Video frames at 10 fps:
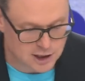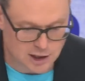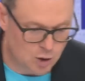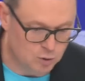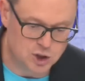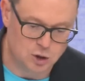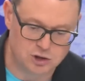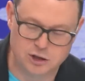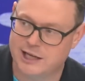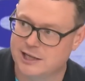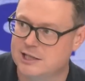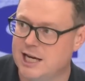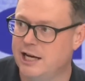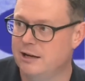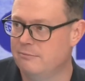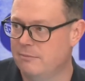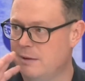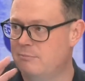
all sorts of things done and, and,